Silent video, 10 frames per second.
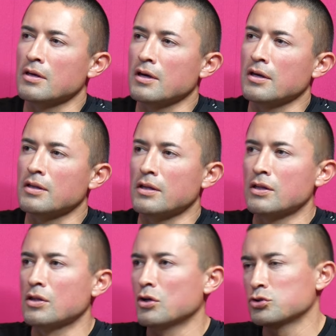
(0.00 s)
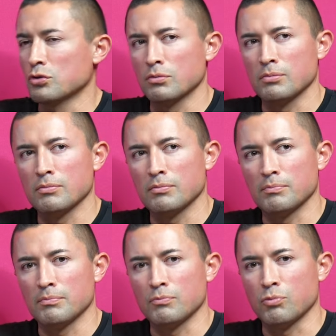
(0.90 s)
yeah and, and then also
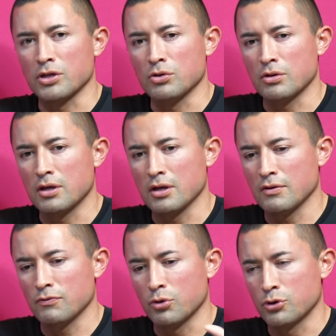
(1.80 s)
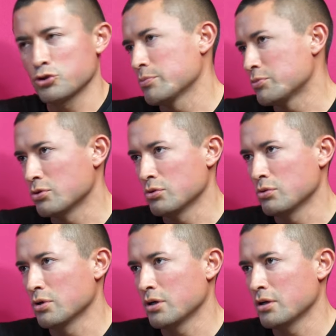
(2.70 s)
when you give ownership
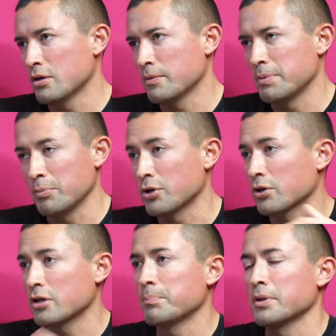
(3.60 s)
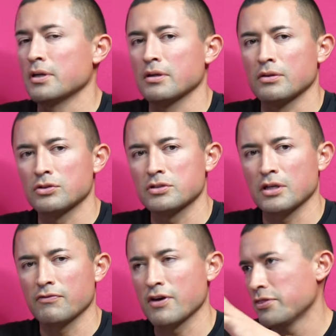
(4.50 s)
to uh, people in your company, yeah. there's
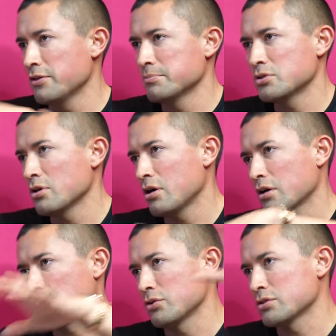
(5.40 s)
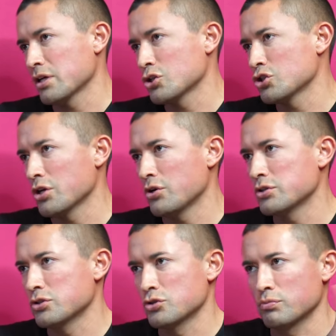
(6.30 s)
like Phantom stock and there's like
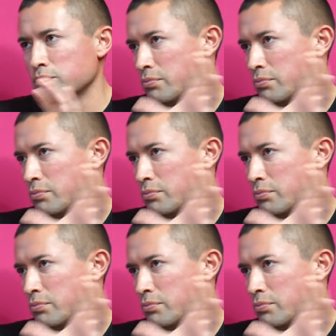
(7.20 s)
shares. Is there?